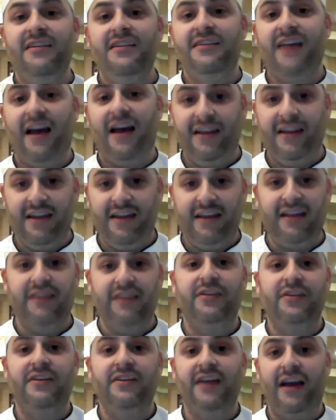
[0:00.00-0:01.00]
dining
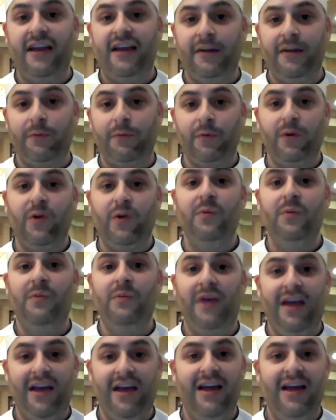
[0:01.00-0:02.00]
in the dining room.
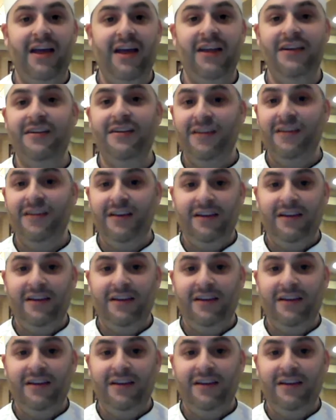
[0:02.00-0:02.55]
And